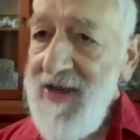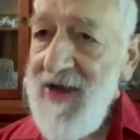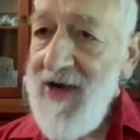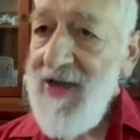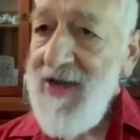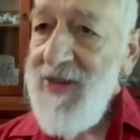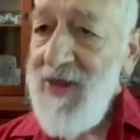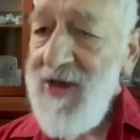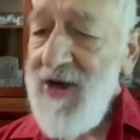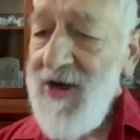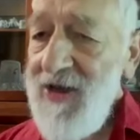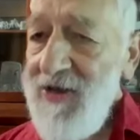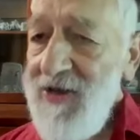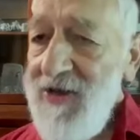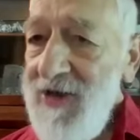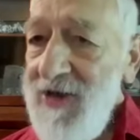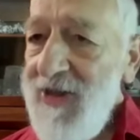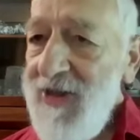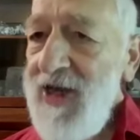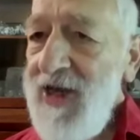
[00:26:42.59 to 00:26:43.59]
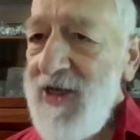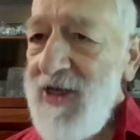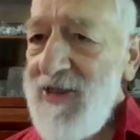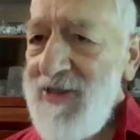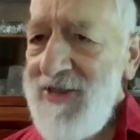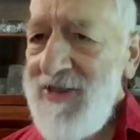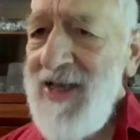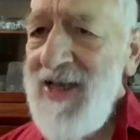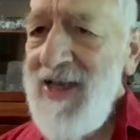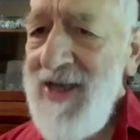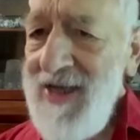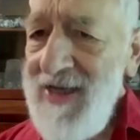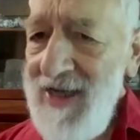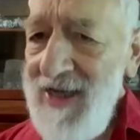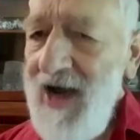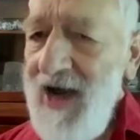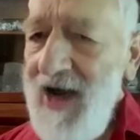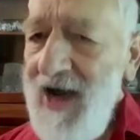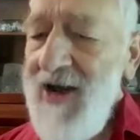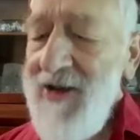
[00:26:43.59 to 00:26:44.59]
I think
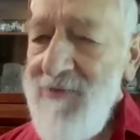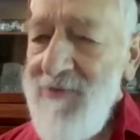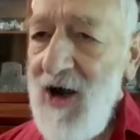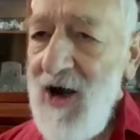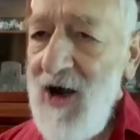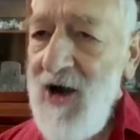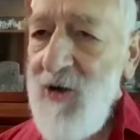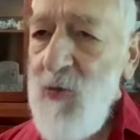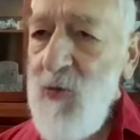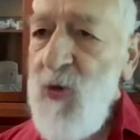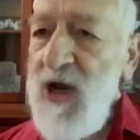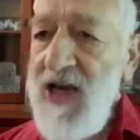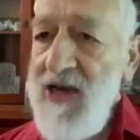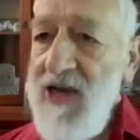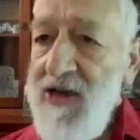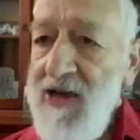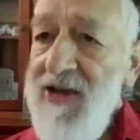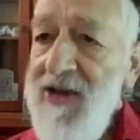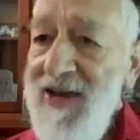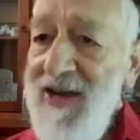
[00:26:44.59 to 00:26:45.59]
I win.